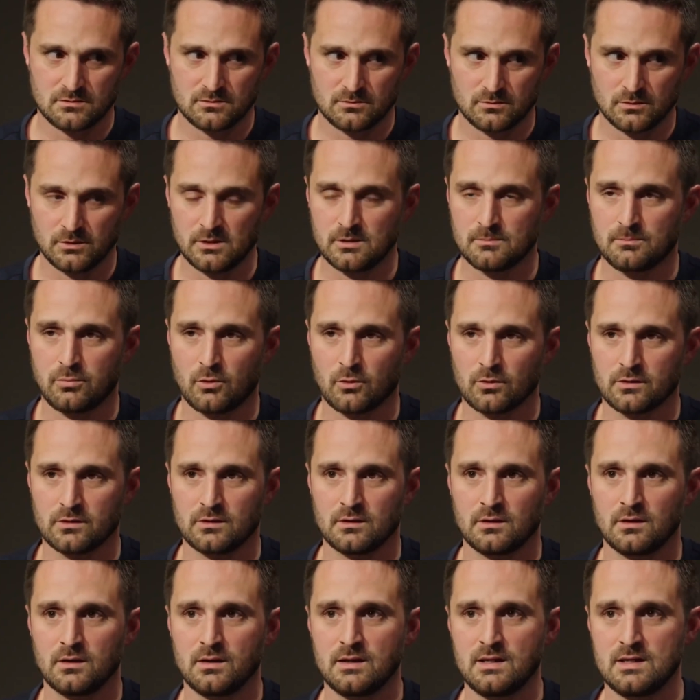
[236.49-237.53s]
really
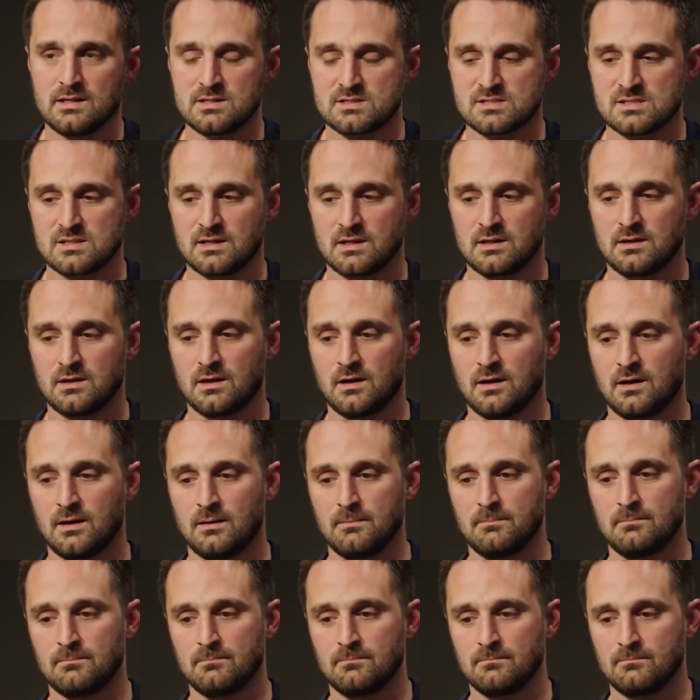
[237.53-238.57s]
important, is that,
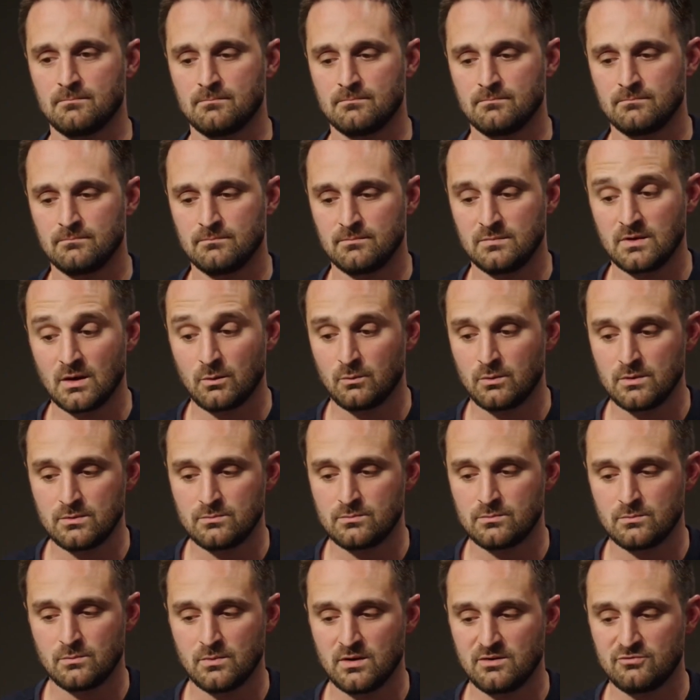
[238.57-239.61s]

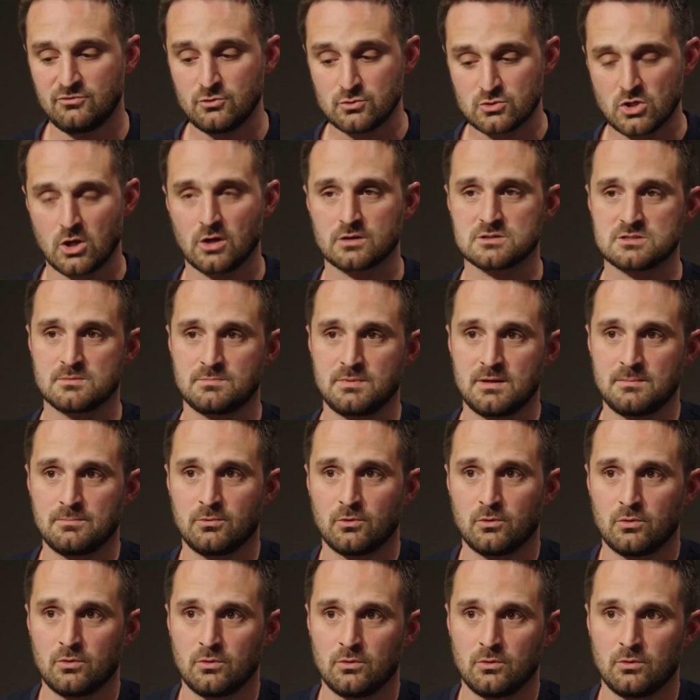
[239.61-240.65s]
if you talk to
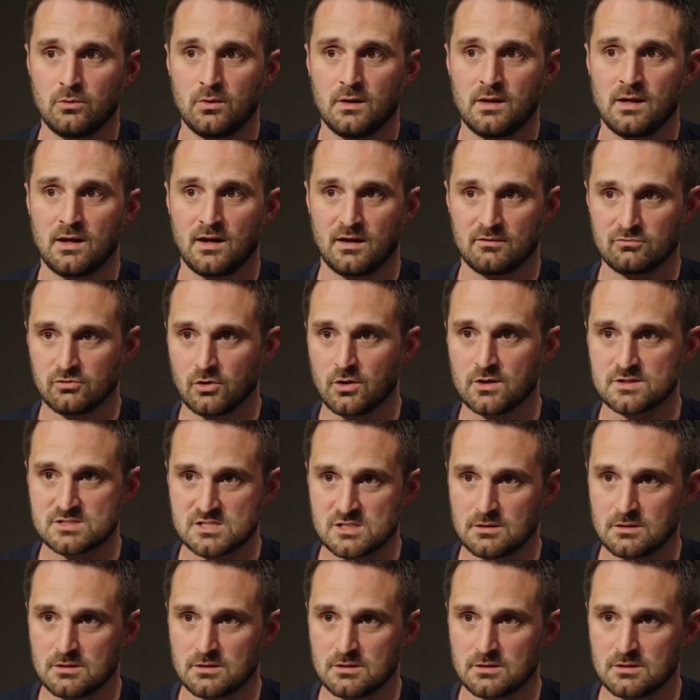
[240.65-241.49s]
people who have lost the